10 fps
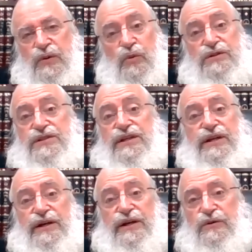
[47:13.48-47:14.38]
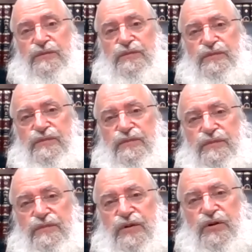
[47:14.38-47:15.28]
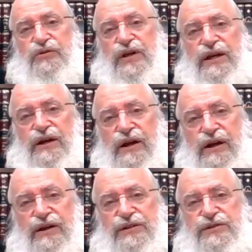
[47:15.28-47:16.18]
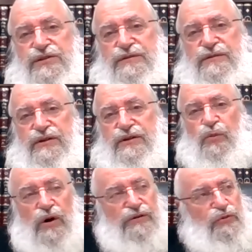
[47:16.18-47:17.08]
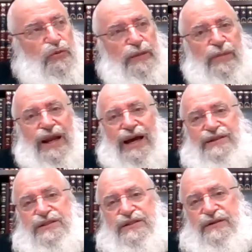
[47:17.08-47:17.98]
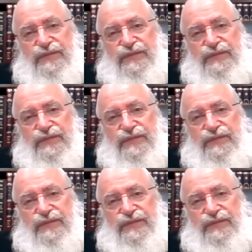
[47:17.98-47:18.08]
Once a year, you take your kids, you walk 3 blocks